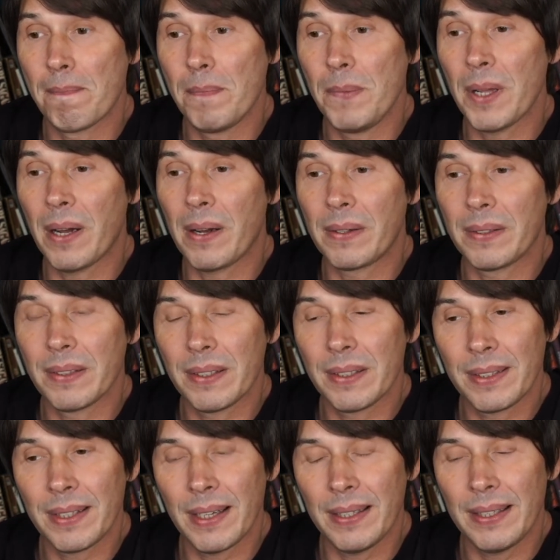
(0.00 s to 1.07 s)
Not
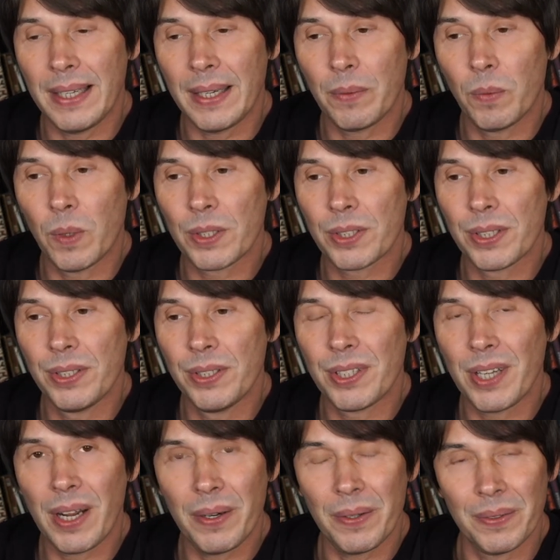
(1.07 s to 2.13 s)
that it wasn't
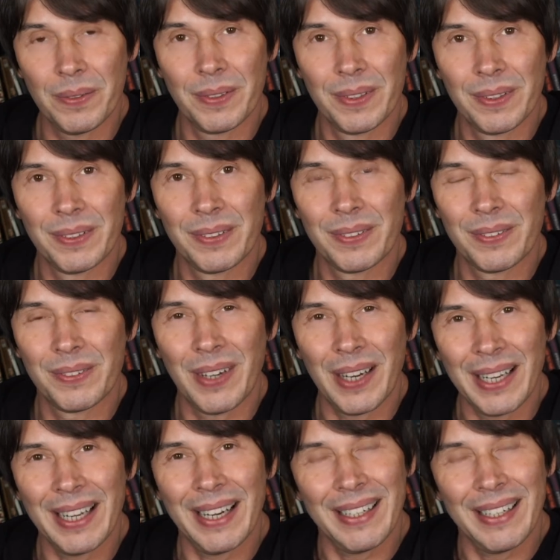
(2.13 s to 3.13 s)
known, right?